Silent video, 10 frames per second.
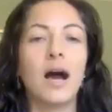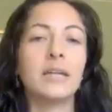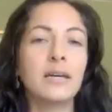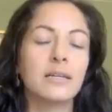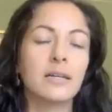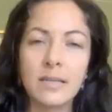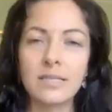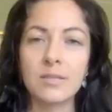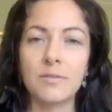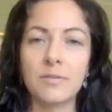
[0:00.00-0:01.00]
Ana
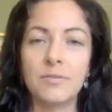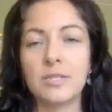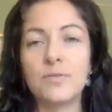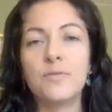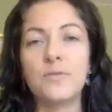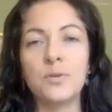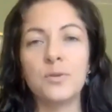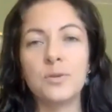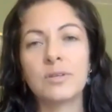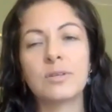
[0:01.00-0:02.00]

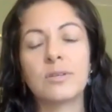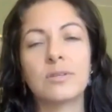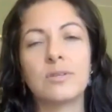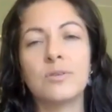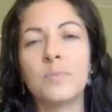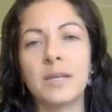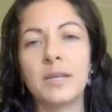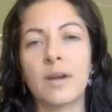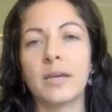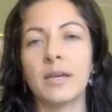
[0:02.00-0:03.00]
is food.
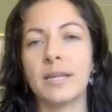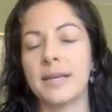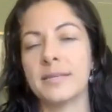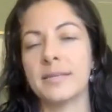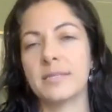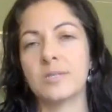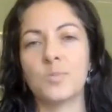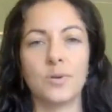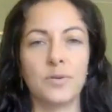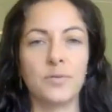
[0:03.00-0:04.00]
You might
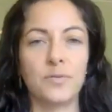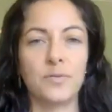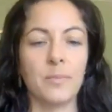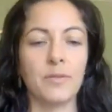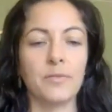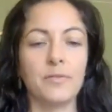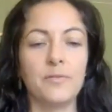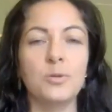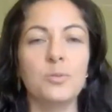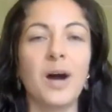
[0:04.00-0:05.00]
recognize this word
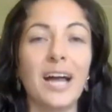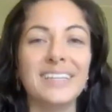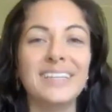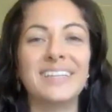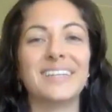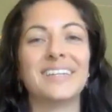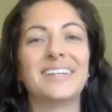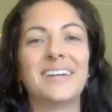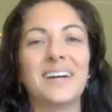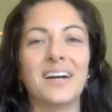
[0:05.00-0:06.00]
from the food
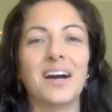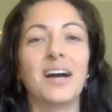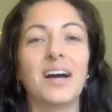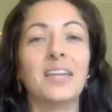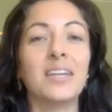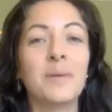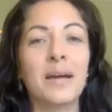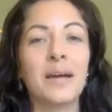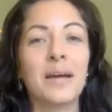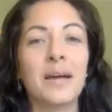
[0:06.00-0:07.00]
body,
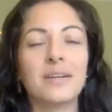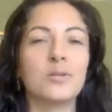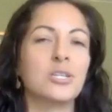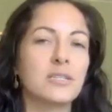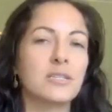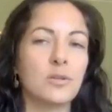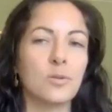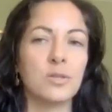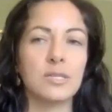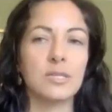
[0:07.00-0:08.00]
annamaya kosha.
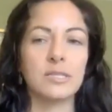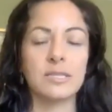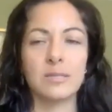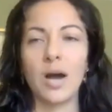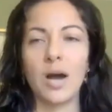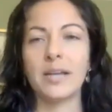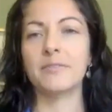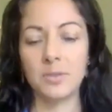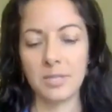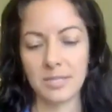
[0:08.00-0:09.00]
So this is the
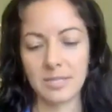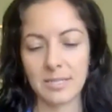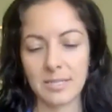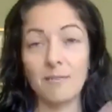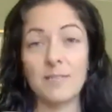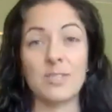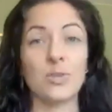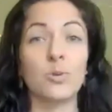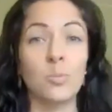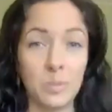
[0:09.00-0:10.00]
body of food. This is
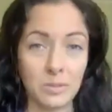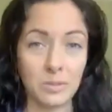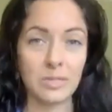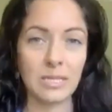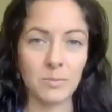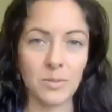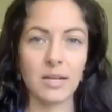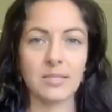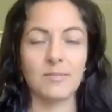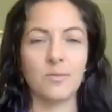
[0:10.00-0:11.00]
like the physical
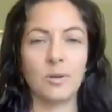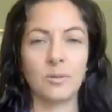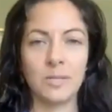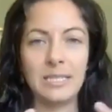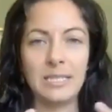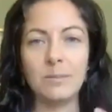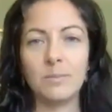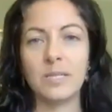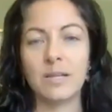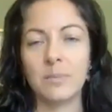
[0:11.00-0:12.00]
building blocks of
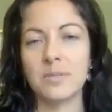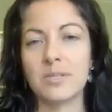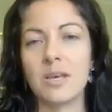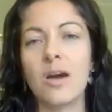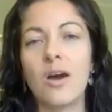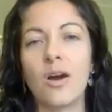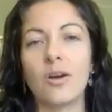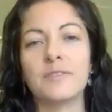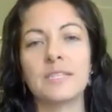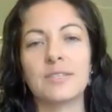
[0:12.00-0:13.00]
what we eat
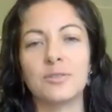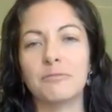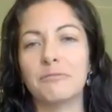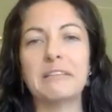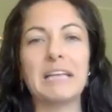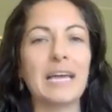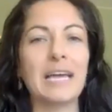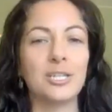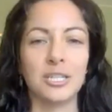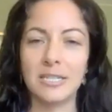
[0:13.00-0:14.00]
becomes our physical
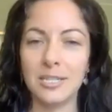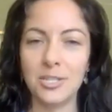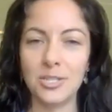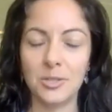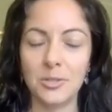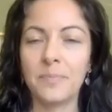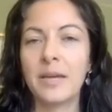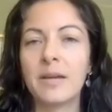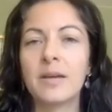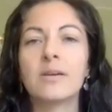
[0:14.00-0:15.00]
flesh and
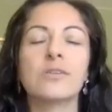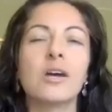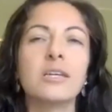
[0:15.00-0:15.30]
tissue.